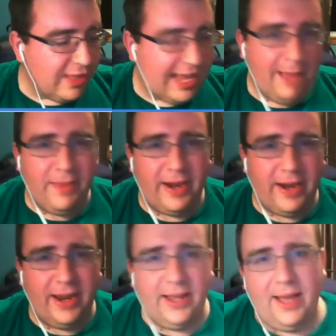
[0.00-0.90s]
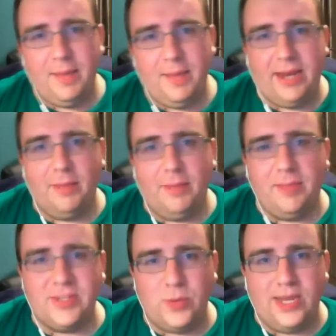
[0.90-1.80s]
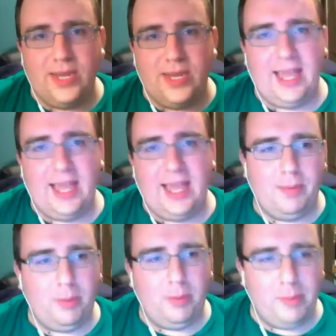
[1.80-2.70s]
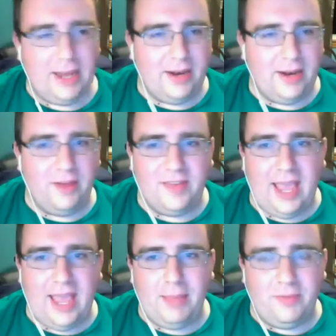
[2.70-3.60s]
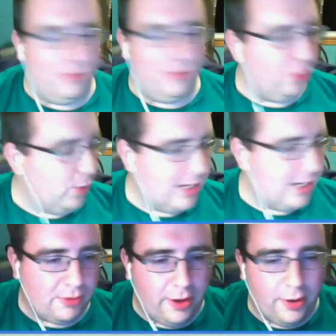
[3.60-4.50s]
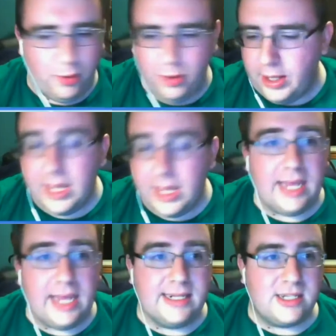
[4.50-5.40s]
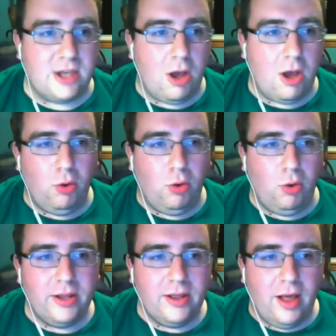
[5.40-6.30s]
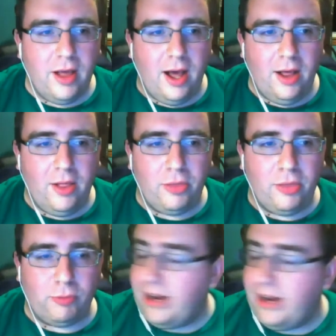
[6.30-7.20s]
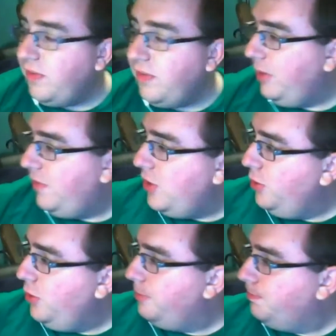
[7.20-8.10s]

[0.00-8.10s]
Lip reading: game that I made up this week, and I probably made enough game for 2 weeks in a row, is called the Reddit Family Feud.